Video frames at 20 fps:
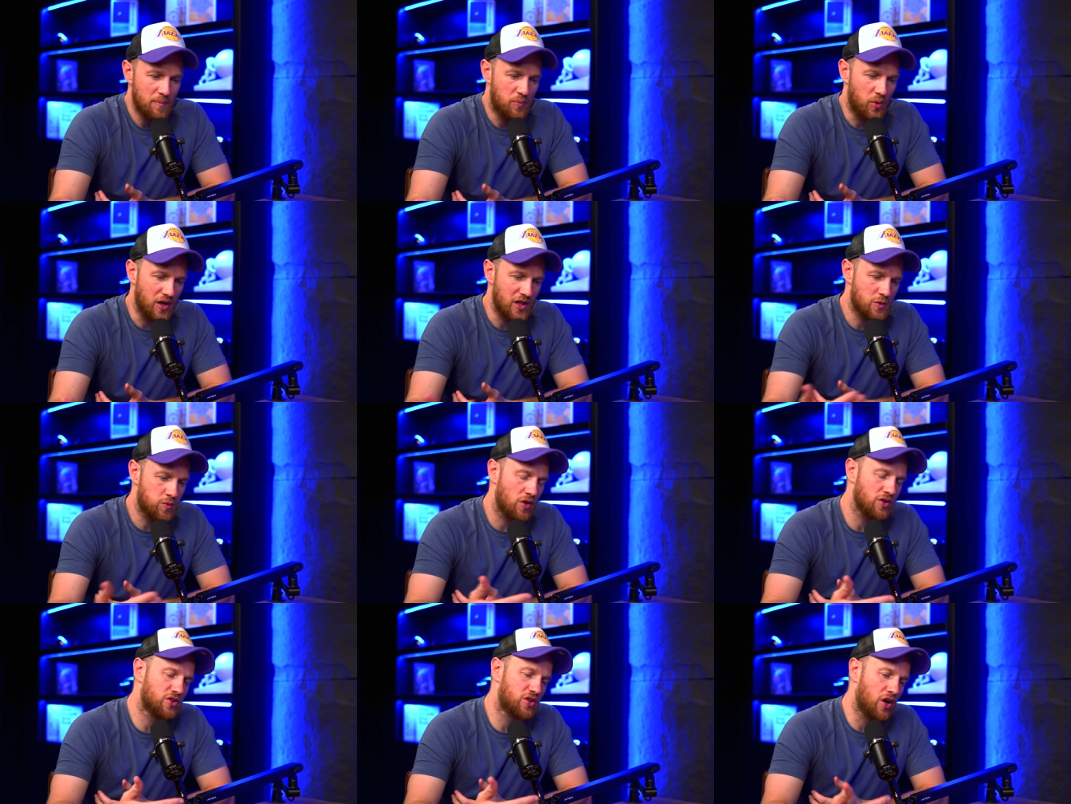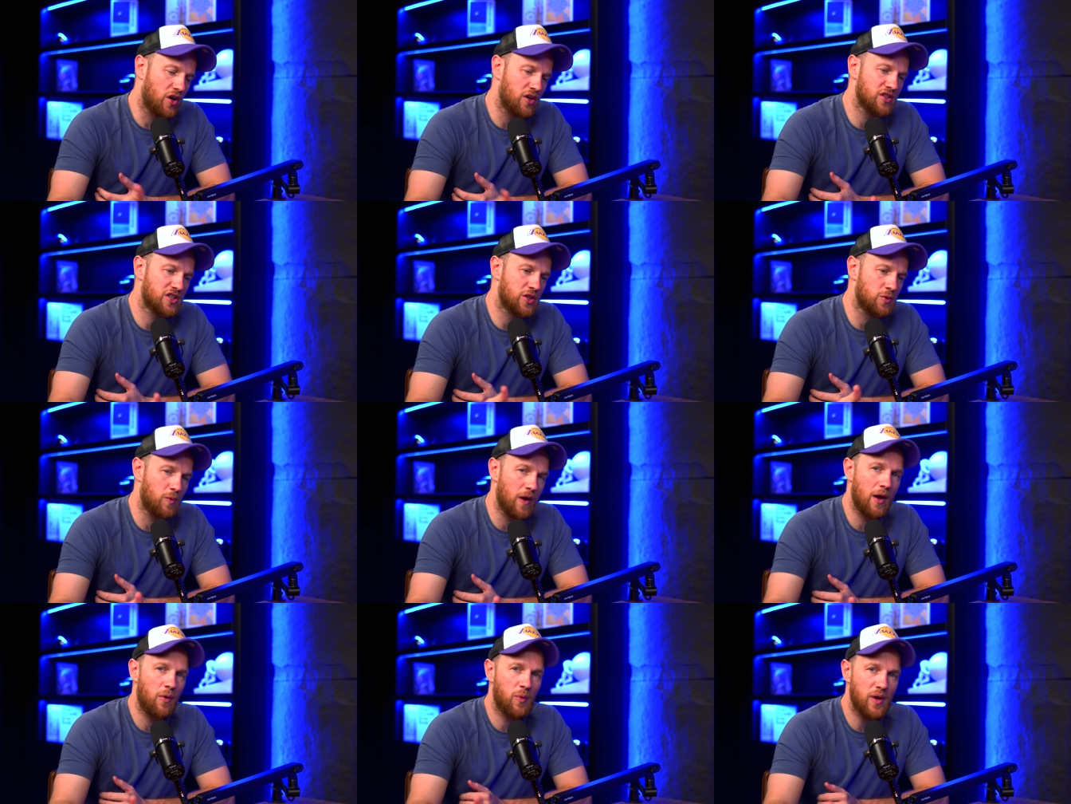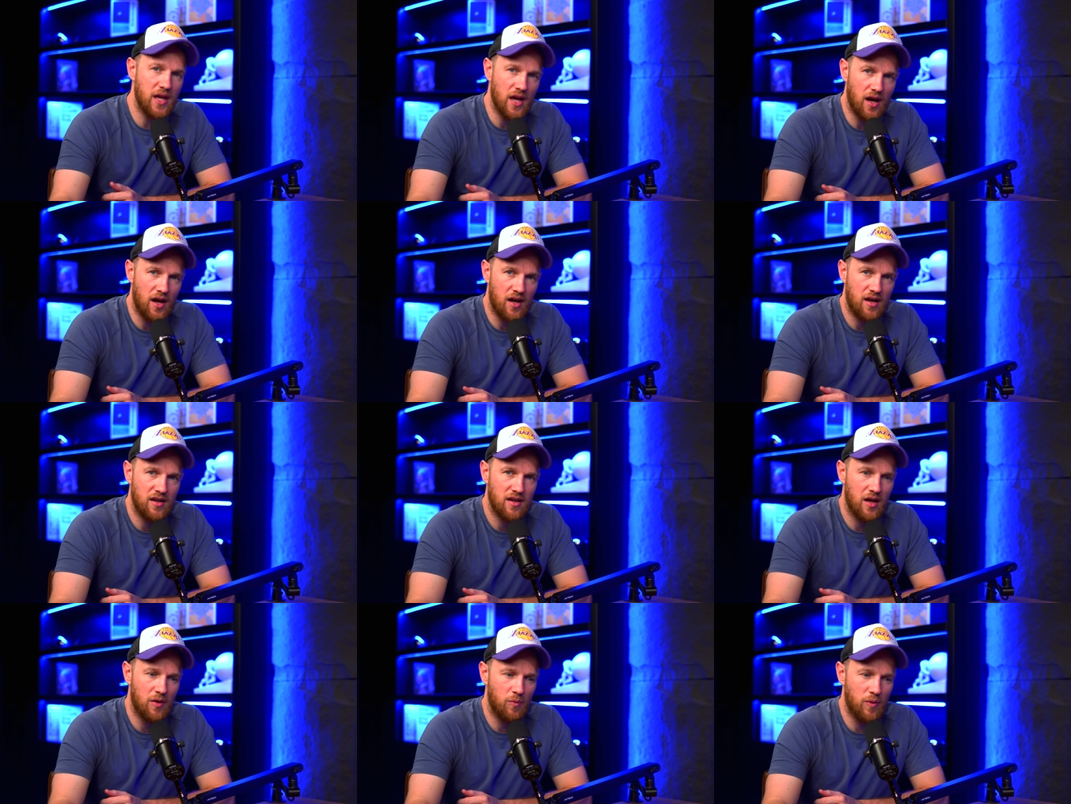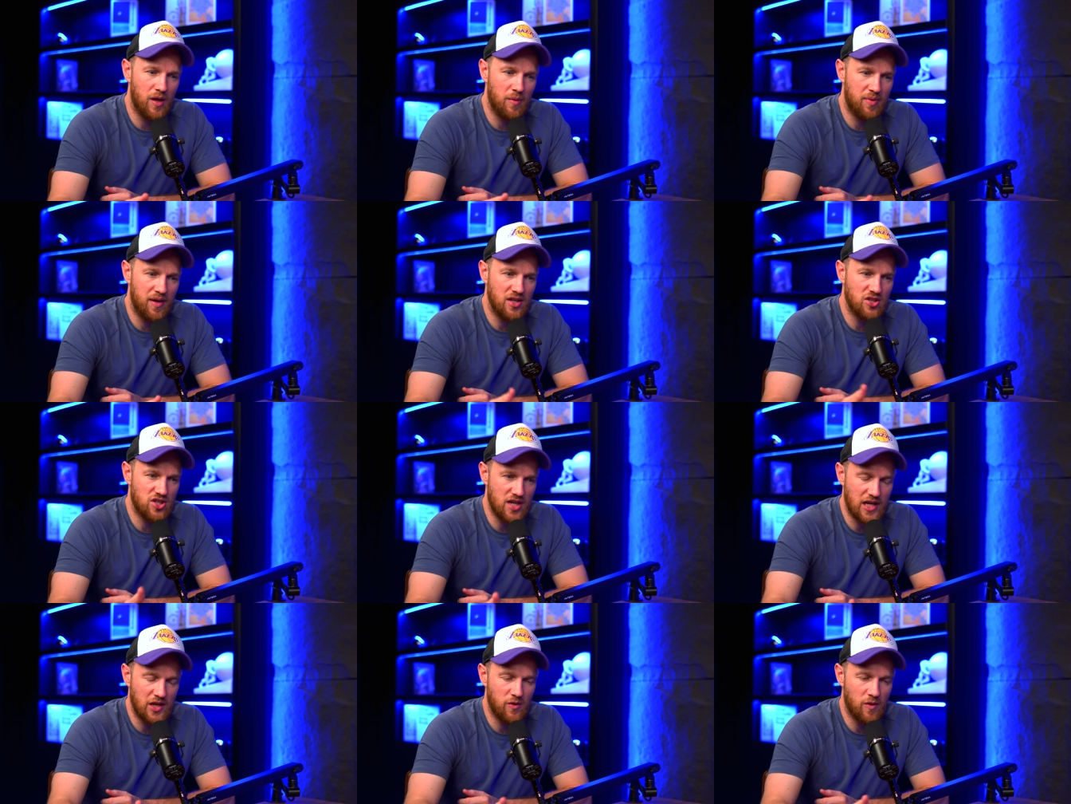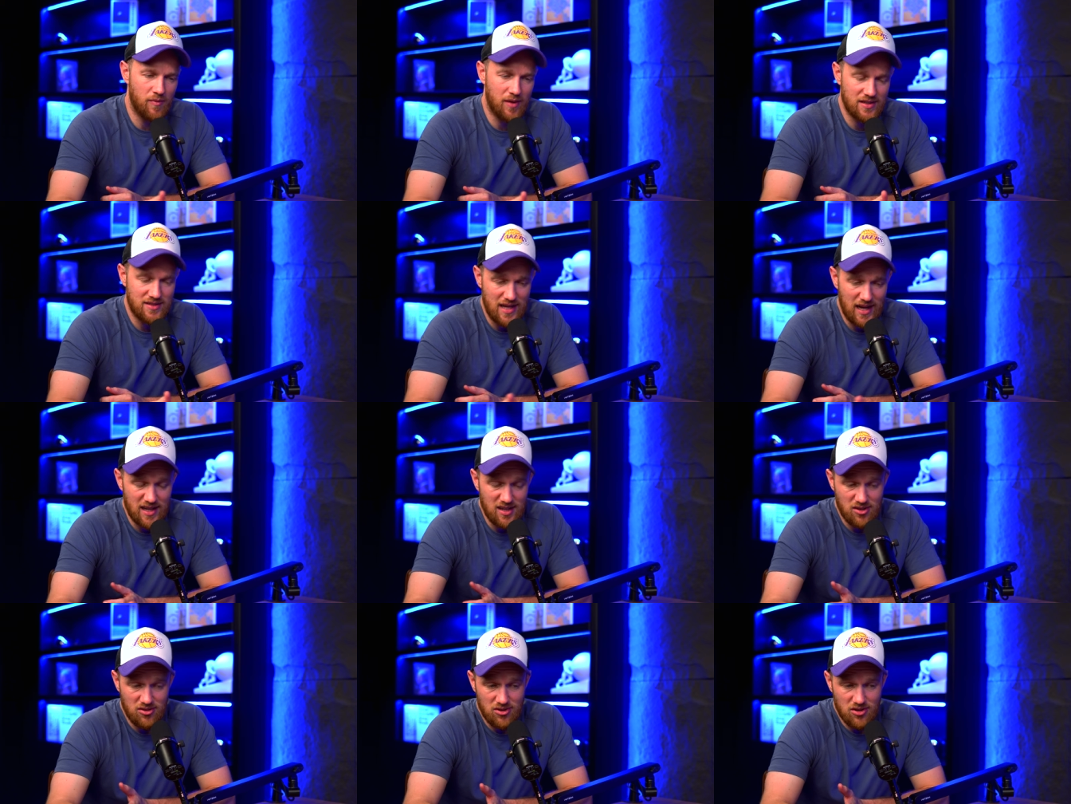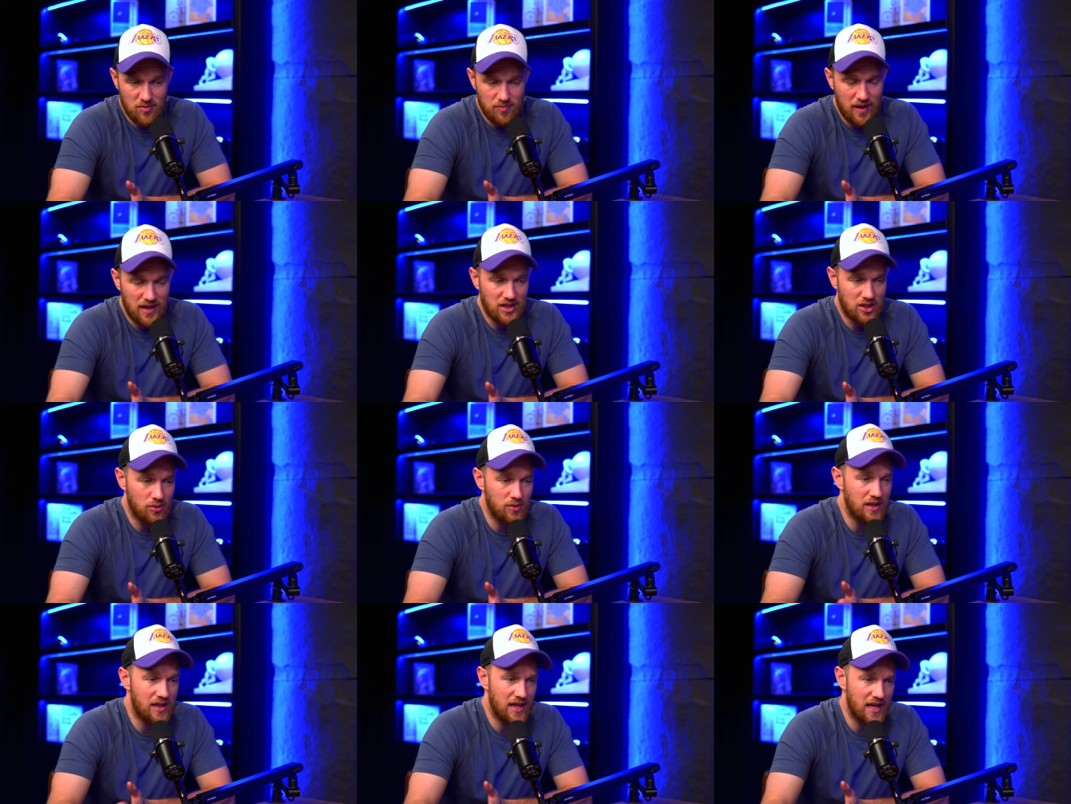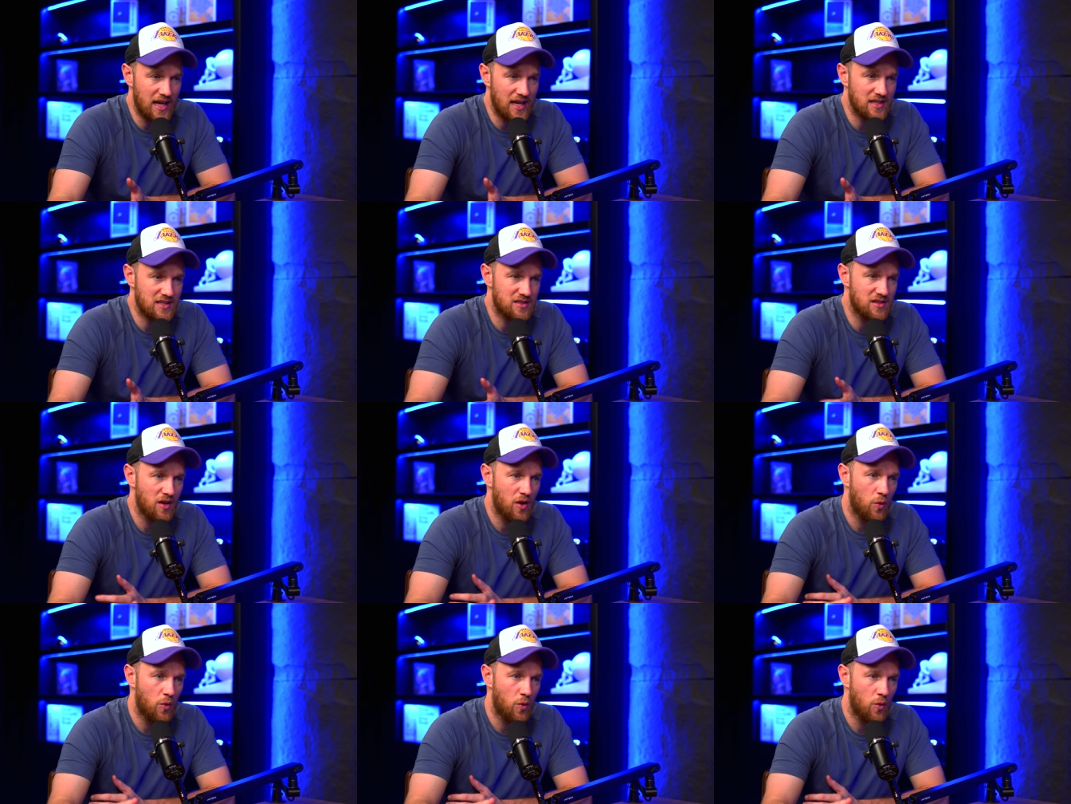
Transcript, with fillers: But it's what's got us to where we are. And we're being genuine by telling you, look, by doing this,